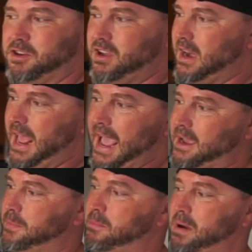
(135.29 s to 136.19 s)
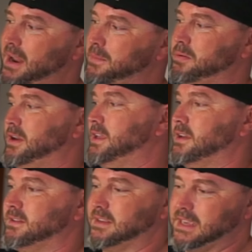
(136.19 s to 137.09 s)
You got to hack up the body pretty
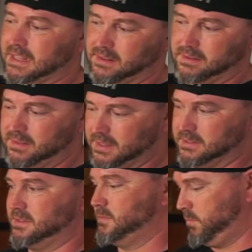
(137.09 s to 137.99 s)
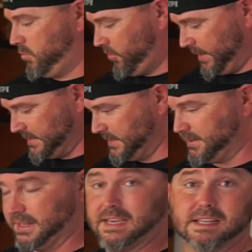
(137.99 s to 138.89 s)
good to get this crazy
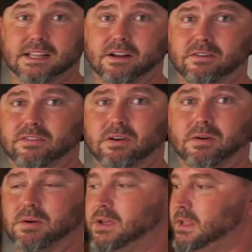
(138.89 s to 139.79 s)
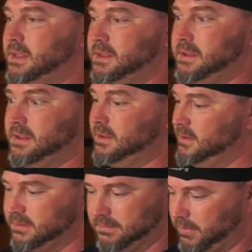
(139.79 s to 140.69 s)
thing in there. So
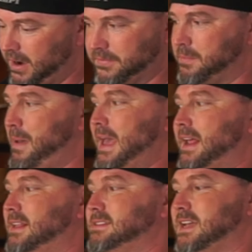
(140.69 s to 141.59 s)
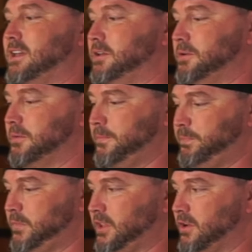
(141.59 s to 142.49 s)
right off the bat, I can tell you,
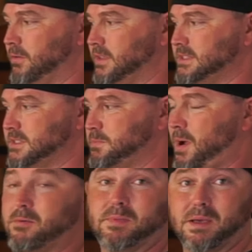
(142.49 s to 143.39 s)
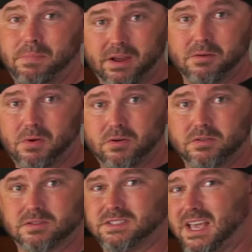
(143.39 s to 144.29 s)
this is probably a bigger motor.
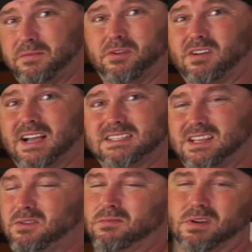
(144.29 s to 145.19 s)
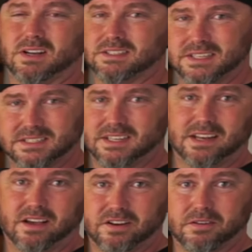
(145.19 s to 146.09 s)
Those sand rail guys, they don't run a
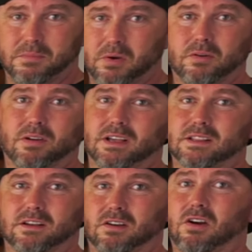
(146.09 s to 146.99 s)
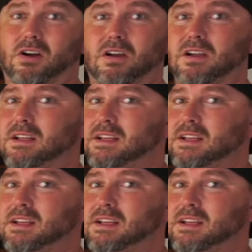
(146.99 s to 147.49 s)
1600 motor in their car.